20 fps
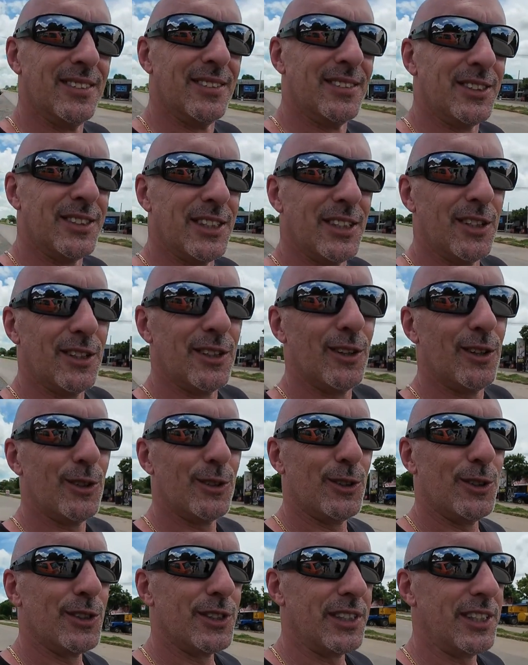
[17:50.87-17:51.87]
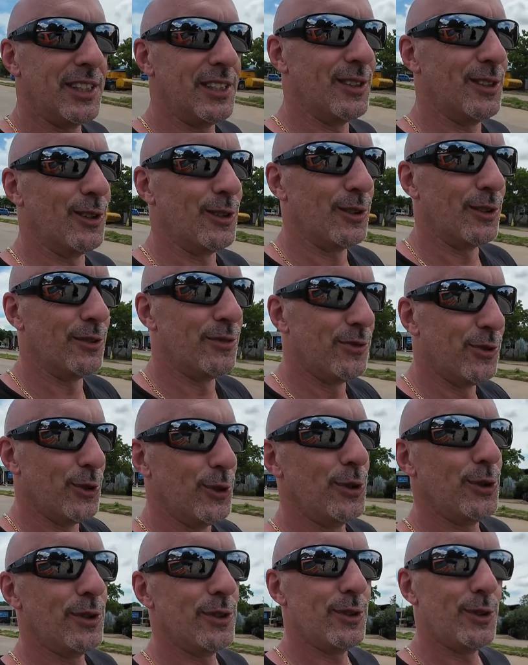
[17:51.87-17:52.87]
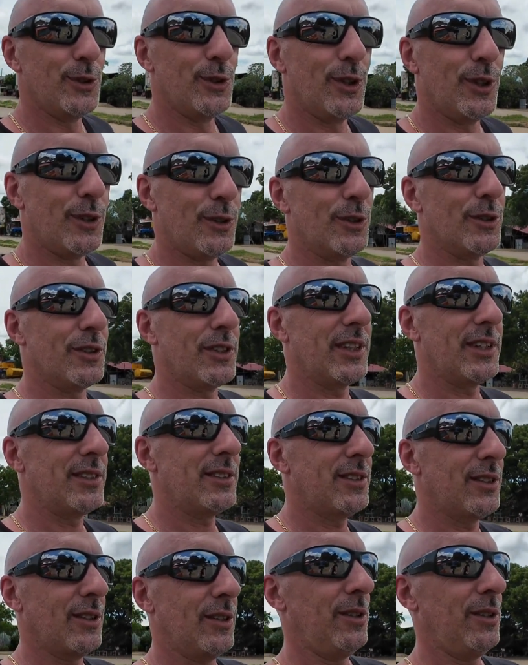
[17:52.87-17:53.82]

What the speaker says: see the locals, eat local food, and do local things.